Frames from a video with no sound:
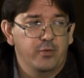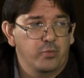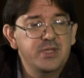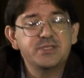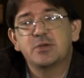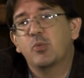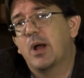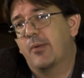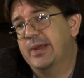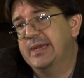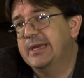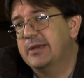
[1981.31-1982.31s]
The reason why
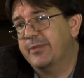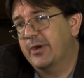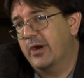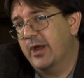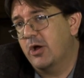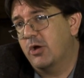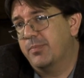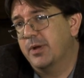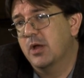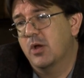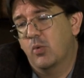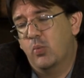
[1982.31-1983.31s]
we needed their
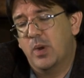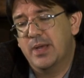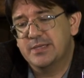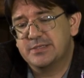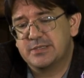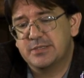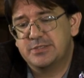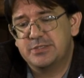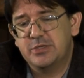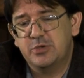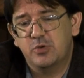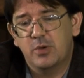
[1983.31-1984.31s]
help was
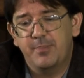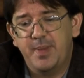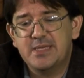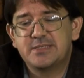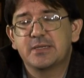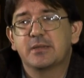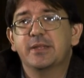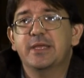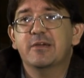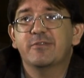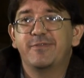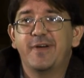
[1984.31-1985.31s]
to
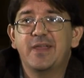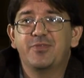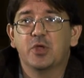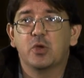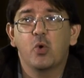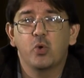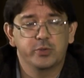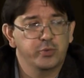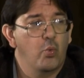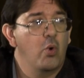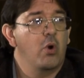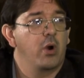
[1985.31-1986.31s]
basically fight the
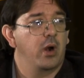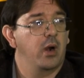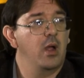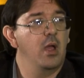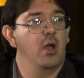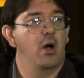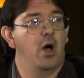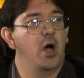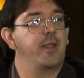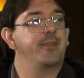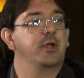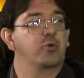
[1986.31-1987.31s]
Cold War
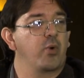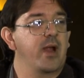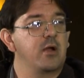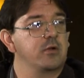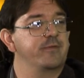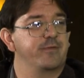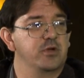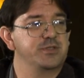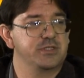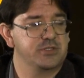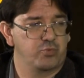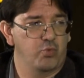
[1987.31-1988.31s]
on the ground
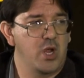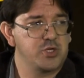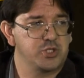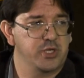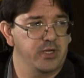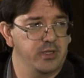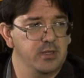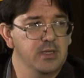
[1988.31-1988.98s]
versus Russia.